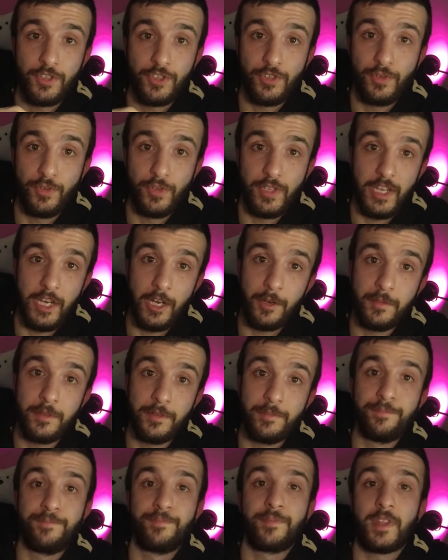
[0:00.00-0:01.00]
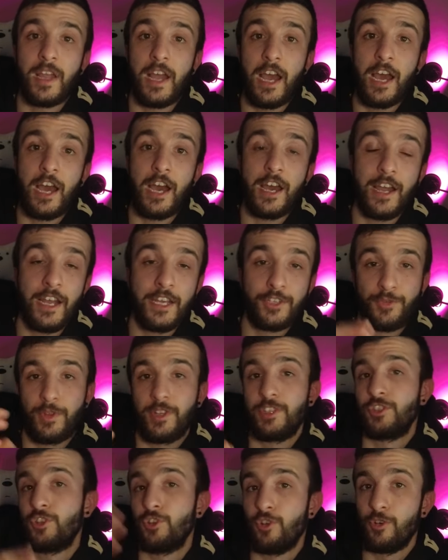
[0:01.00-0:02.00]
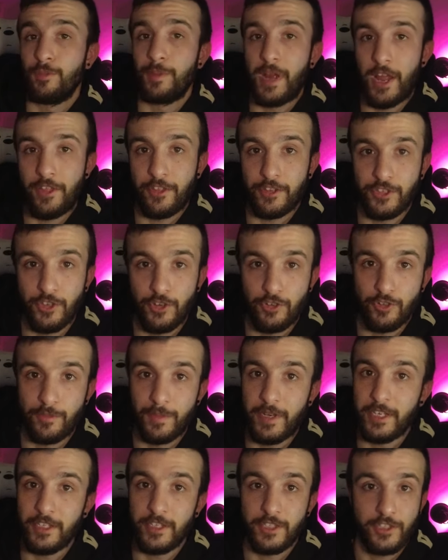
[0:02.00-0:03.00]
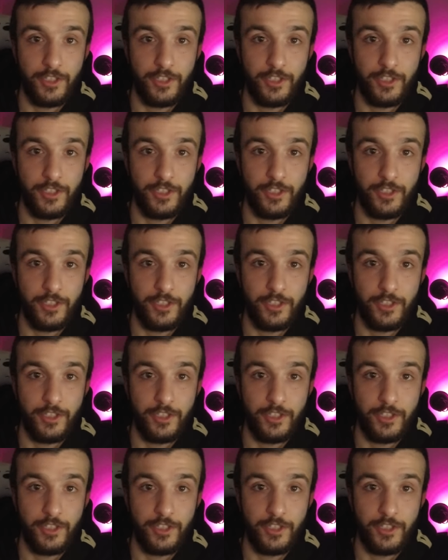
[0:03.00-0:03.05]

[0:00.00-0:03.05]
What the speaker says: to the album, as well as to all my other social media.